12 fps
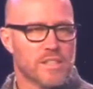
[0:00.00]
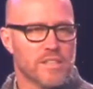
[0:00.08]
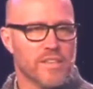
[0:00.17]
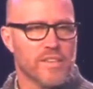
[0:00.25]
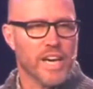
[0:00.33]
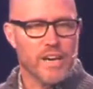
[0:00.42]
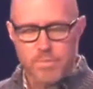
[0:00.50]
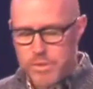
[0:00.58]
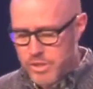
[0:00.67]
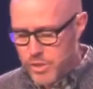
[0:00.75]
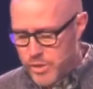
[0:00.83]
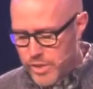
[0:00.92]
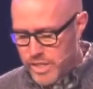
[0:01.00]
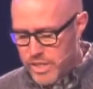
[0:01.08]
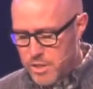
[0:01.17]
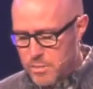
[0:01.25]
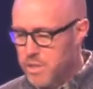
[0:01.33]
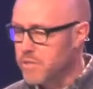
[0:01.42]
than the opportunity
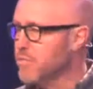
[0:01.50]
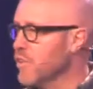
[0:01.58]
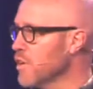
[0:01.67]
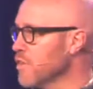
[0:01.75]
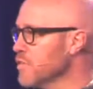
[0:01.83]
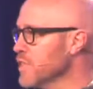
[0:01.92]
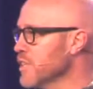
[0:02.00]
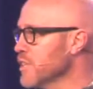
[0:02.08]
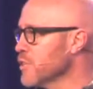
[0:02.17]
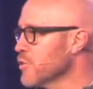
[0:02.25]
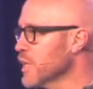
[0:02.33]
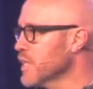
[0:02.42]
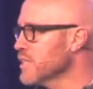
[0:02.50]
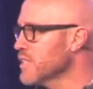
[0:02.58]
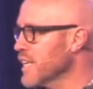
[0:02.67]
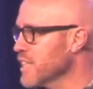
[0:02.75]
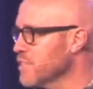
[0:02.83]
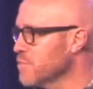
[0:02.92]
to be involved in the greatest
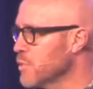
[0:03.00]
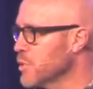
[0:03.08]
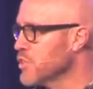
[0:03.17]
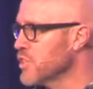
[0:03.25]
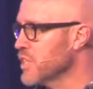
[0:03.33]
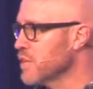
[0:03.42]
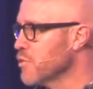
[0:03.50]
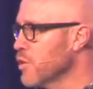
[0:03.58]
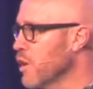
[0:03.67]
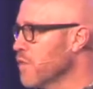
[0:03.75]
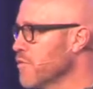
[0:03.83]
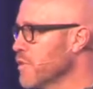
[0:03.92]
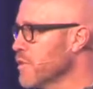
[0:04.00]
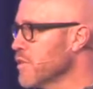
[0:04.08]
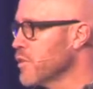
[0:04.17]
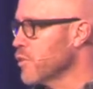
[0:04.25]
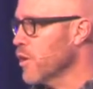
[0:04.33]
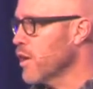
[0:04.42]
act of mercy ever offered
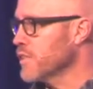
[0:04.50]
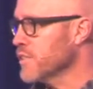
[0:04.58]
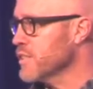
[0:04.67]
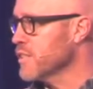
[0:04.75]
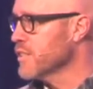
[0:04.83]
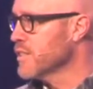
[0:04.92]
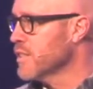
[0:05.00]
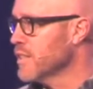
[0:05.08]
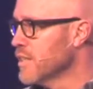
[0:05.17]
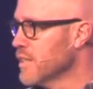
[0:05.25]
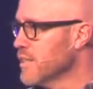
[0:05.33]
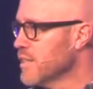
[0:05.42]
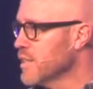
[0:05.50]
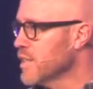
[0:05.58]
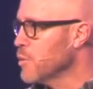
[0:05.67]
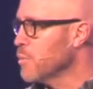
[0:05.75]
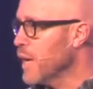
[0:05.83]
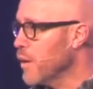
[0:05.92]
the cross
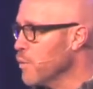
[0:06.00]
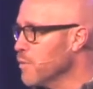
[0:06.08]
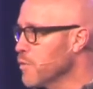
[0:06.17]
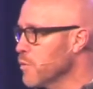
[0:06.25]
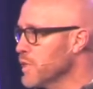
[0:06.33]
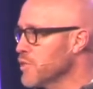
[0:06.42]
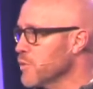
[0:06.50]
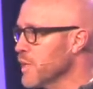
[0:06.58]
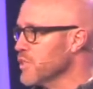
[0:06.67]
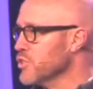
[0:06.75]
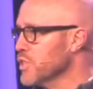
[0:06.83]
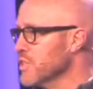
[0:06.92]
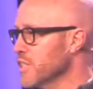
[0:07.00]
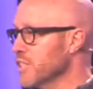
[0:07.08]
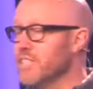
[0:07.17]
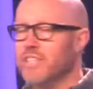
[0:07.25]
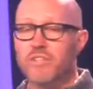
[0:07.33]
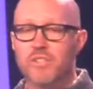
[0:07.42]
and the power of the resurrection. You
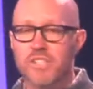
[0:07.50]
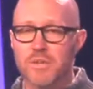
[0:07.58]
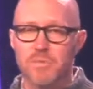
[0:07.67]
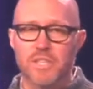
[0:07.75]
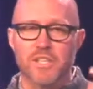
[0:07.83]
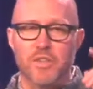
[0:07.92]
see, there's something to